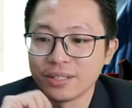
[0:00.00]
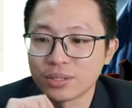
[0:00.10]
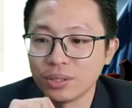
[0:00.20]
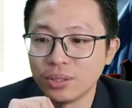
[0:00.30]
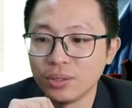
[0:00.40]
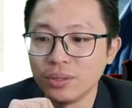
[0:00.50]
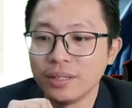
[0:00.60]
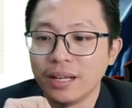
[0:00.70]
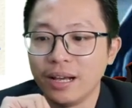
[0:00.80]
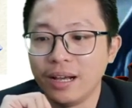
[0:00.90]
So
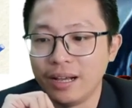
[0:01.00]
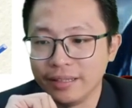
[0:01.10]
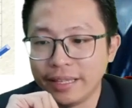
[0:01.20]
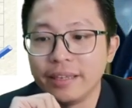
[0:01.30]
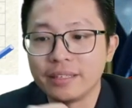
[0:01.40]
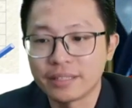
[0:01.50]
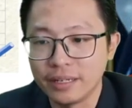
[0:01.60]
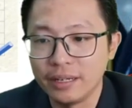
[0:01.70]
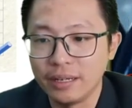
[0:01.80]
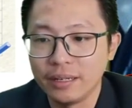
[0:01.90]
that is
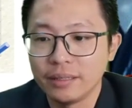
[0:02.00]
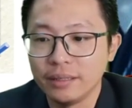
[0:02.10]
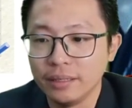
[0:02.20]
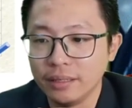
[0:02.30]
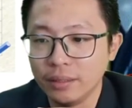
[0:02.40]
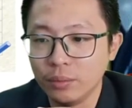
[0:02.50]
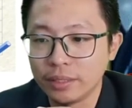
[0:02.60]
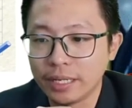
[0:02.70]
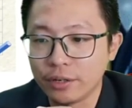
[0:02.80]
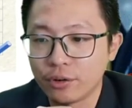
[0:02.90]
the work
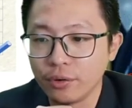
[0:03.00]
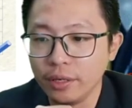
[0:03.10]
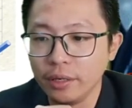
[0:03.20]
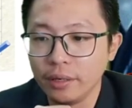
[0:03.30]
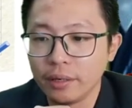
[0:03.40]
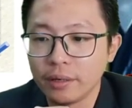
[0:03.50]
done 3.